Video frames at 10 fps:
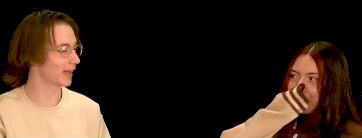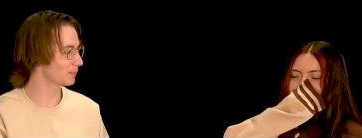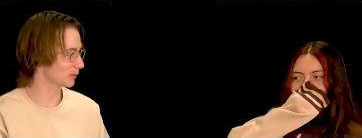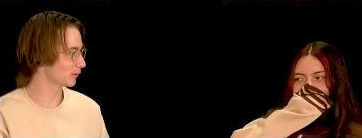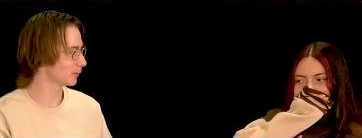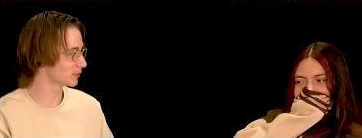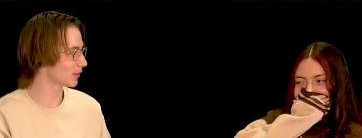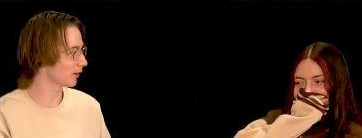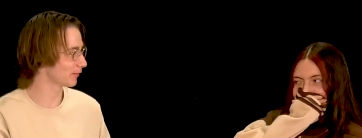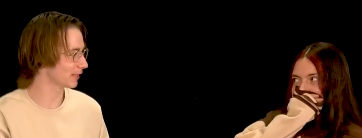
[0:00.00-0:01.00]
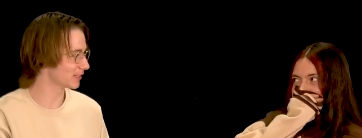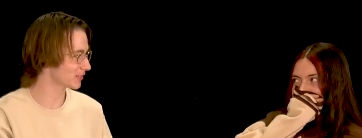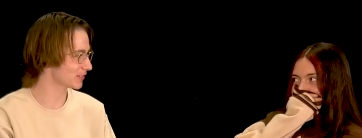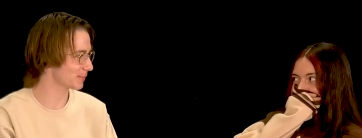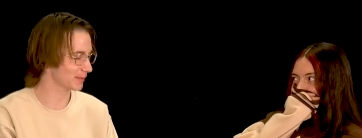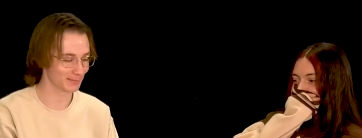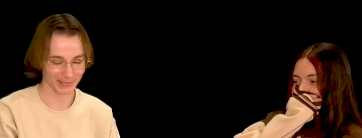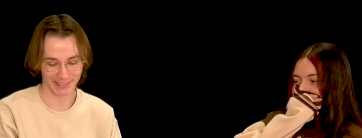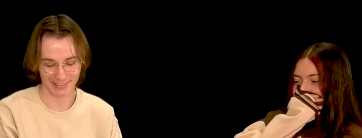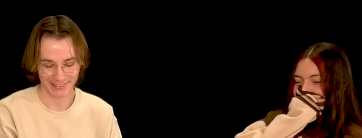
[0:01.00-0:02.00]
Speaker 1: apt to our relationship in the
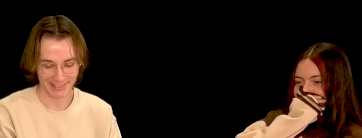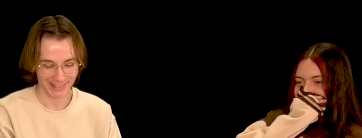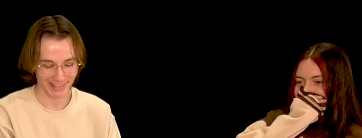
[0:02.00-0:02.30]
play.